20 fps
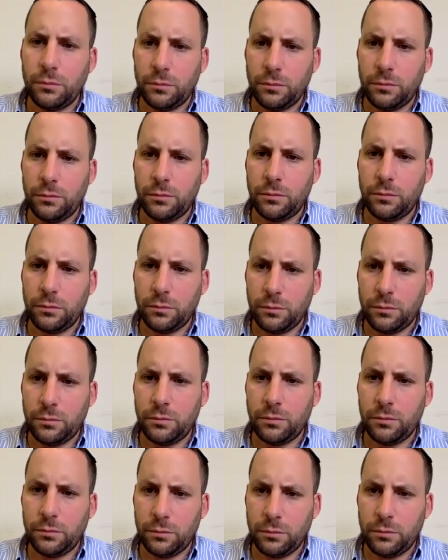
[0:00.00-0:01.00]

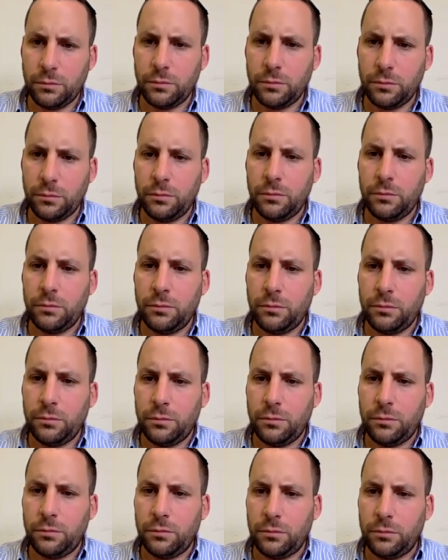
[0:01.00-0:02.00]

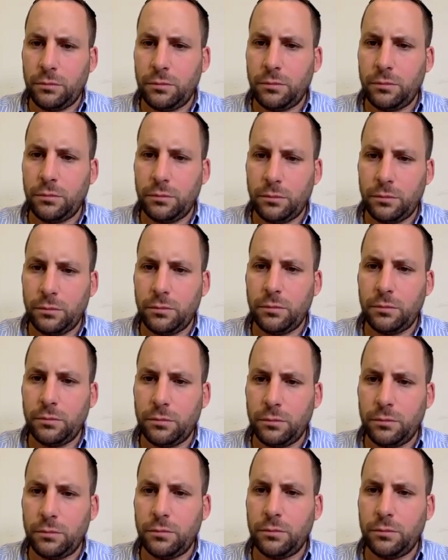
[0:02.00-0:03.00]

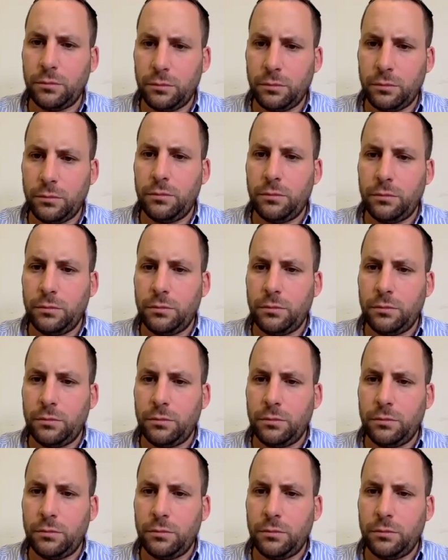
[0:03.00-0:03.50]
(not speaking)